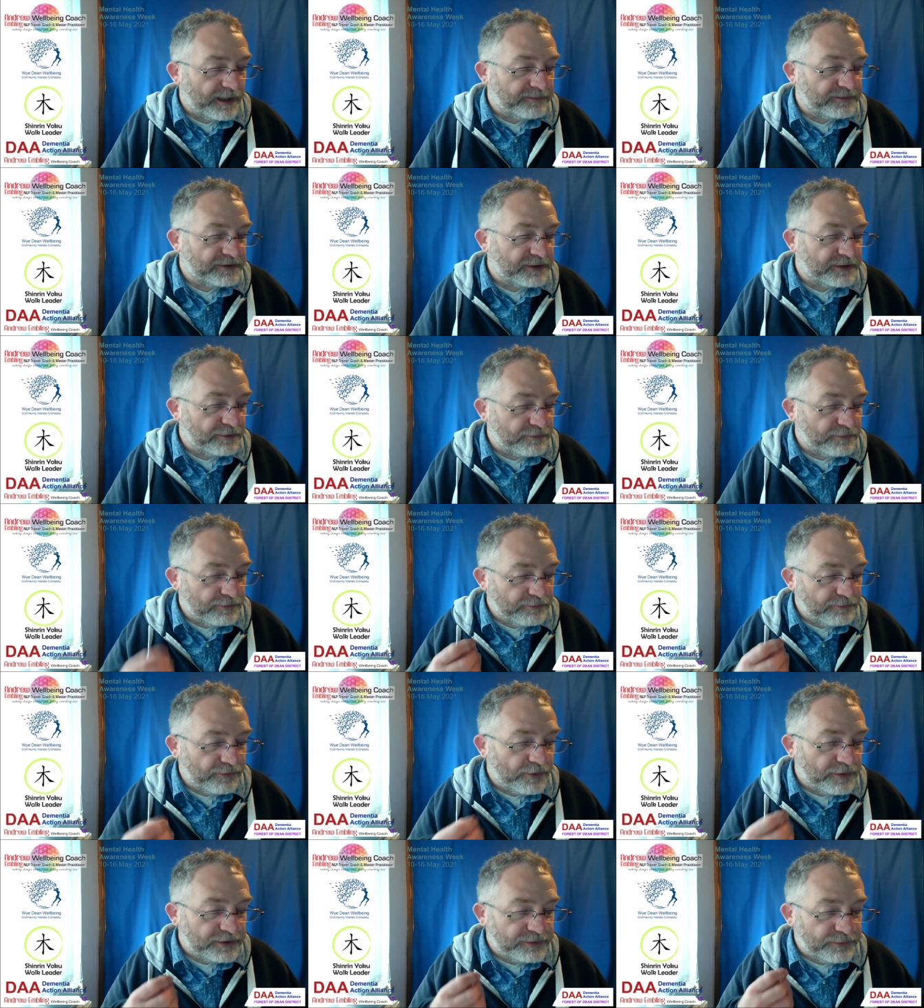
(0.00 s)
So
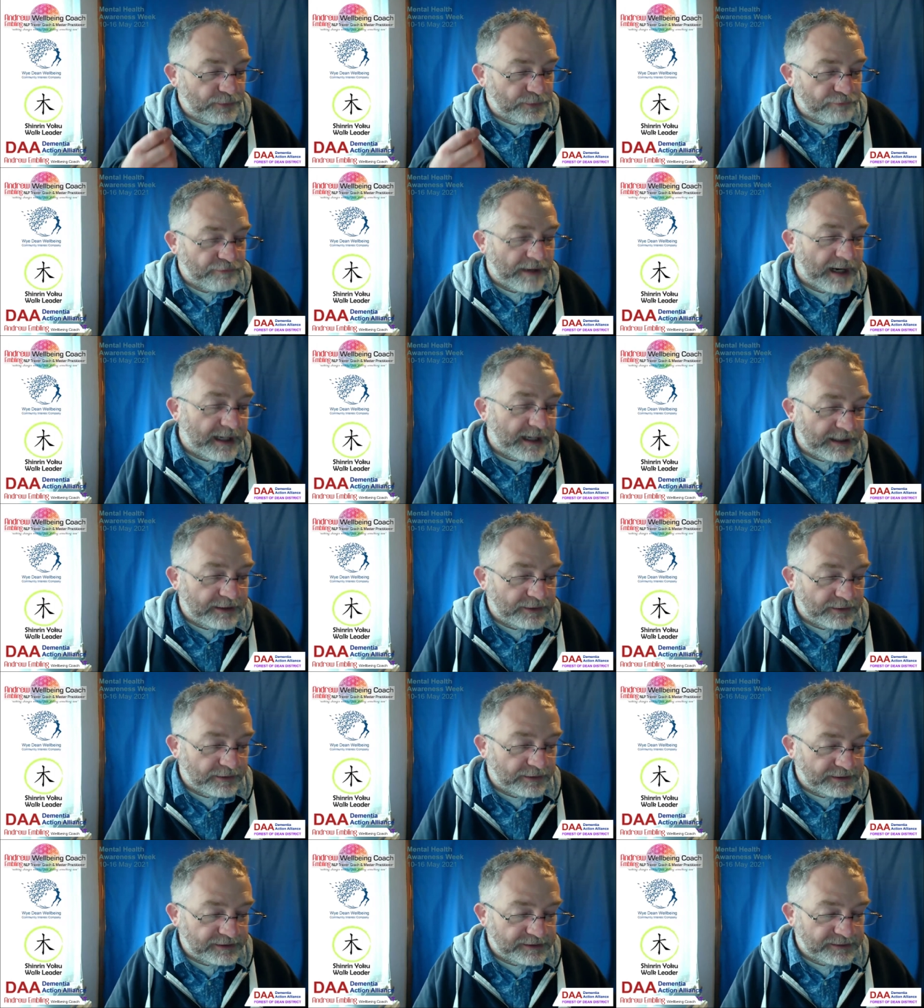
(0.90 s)
first of all,
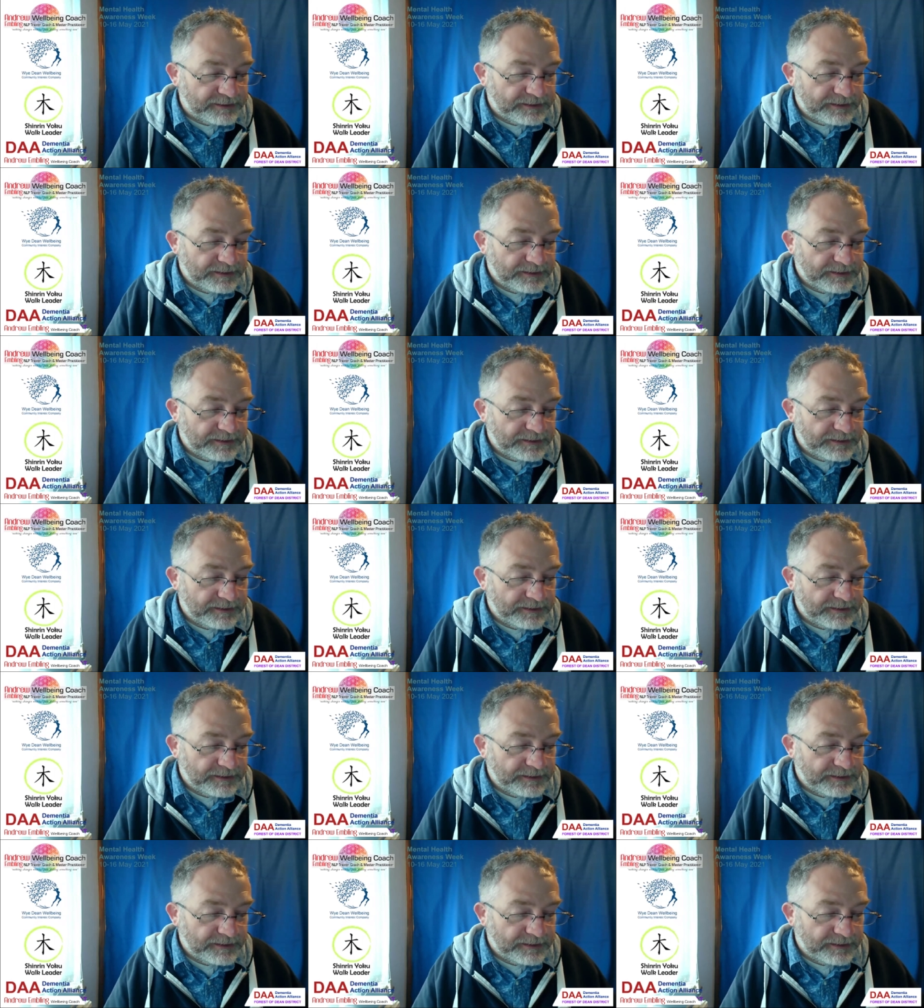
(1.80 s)
recognize